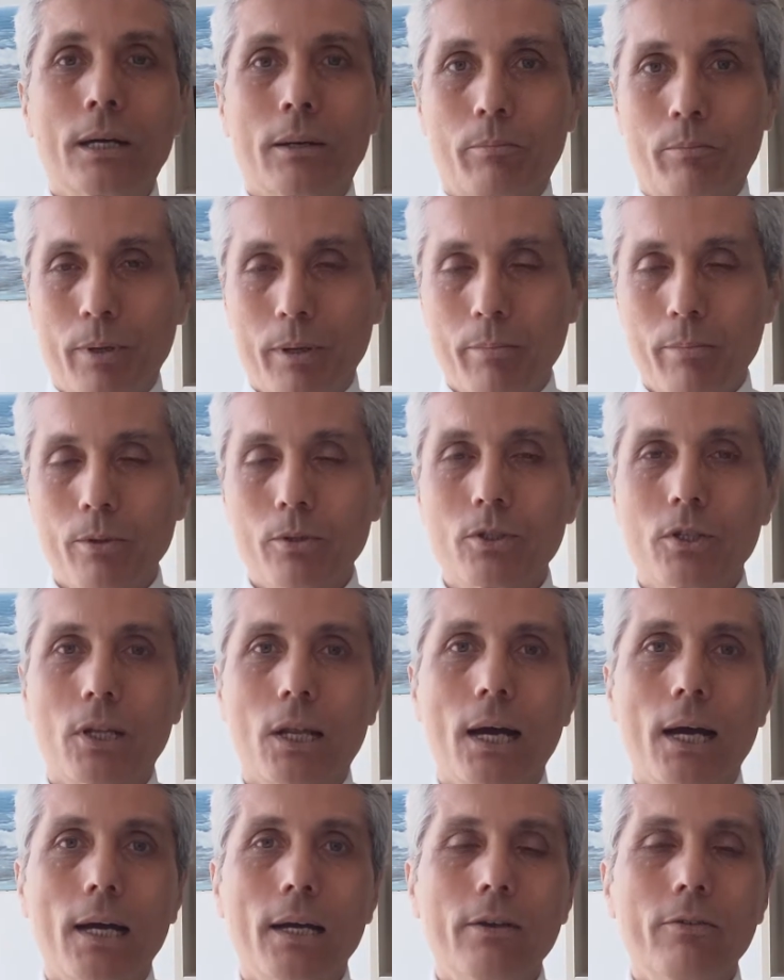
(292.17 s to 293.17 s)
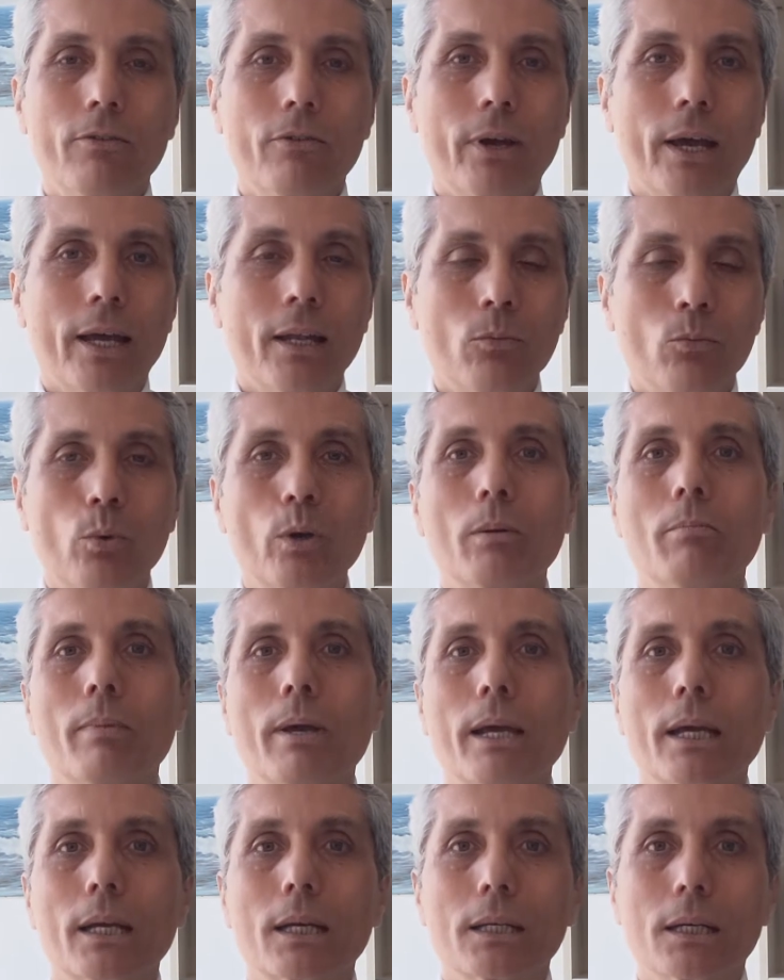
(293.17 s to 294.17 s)
people's life and will
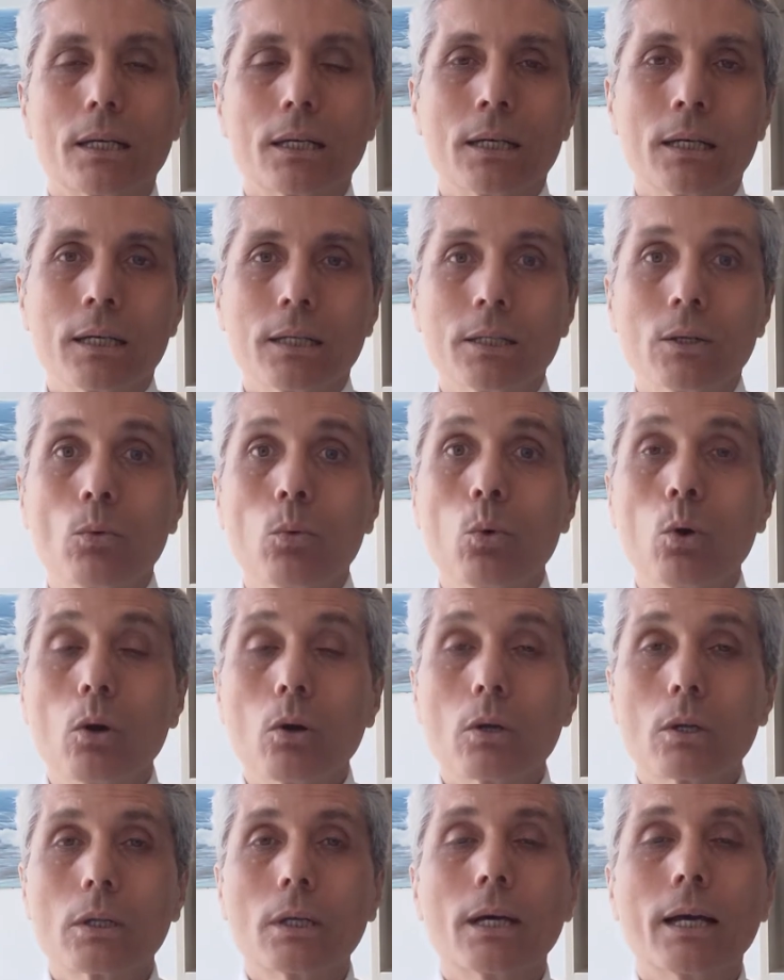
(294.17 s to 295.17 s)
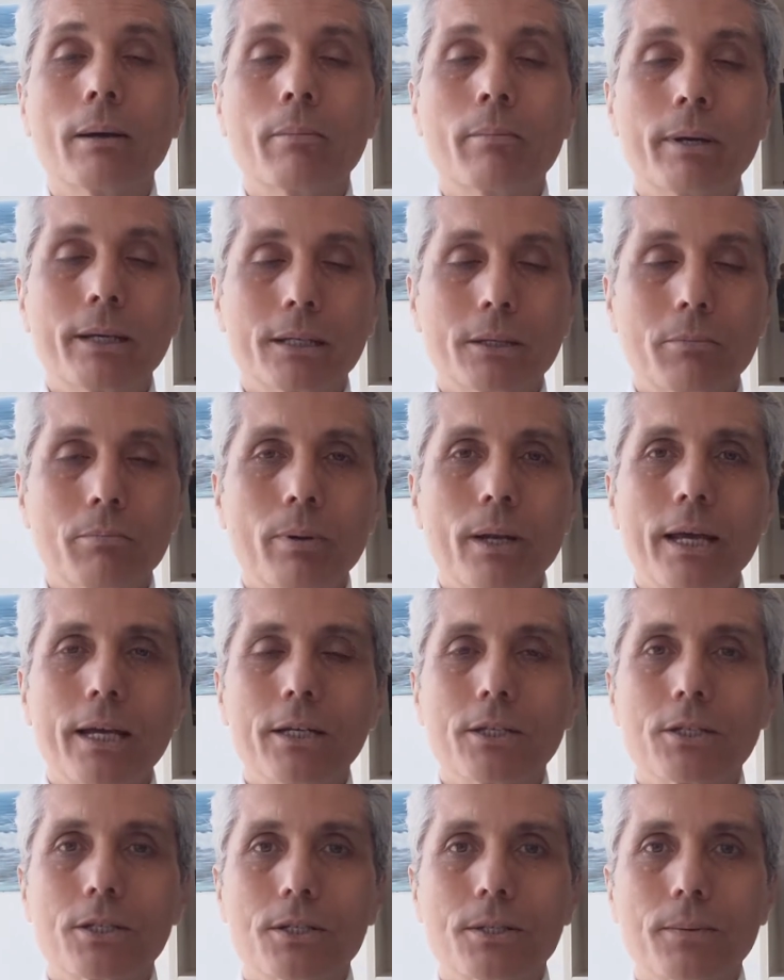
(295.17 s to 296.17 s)
make the world a better
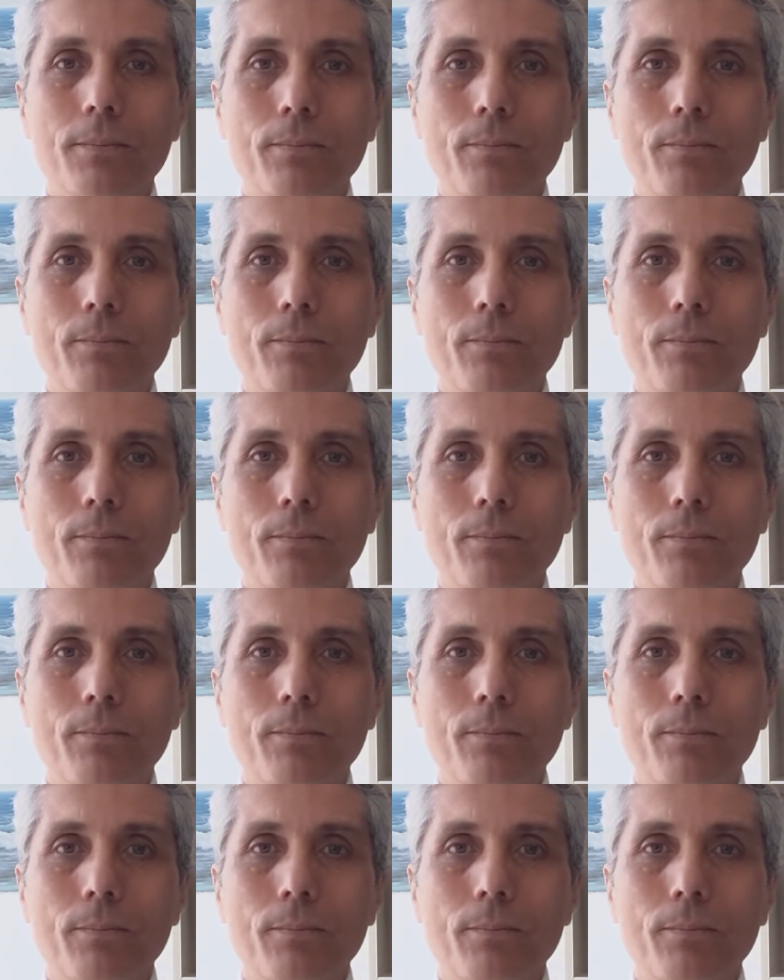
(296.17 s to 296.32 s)
place.